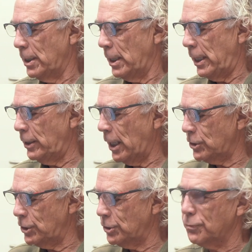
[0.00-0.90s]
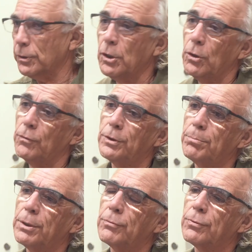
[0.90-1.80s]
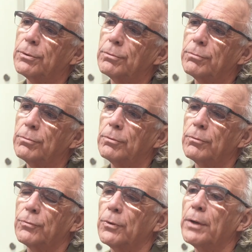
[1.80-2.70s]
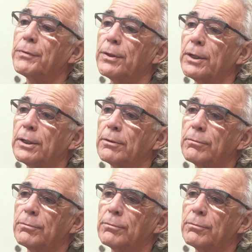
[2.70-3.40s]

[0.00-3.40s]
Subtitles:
and not just for COVID, but for everything?